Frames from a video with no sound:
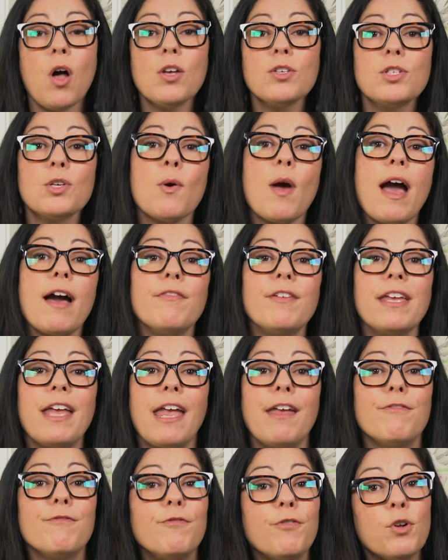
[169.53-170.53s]
Also, having
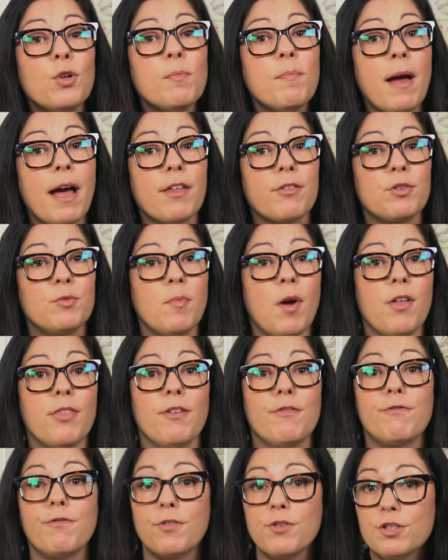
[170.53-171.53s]
a full bathroom on
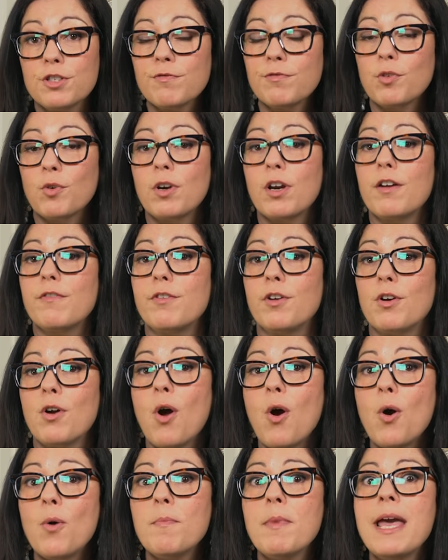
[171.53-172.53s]
the first floor of your
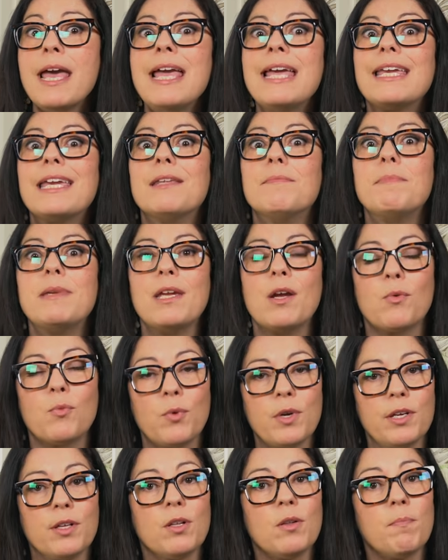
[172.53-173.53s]
home can be a
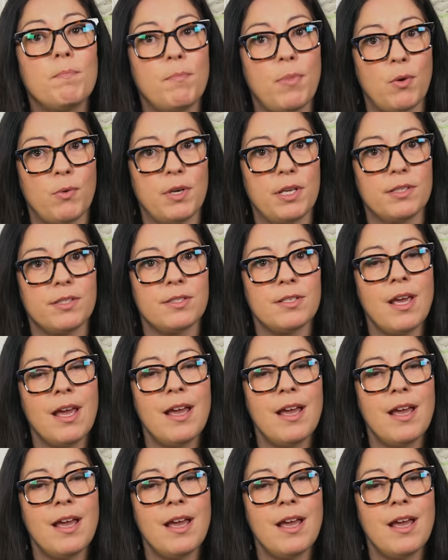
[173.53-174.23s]
real bonus.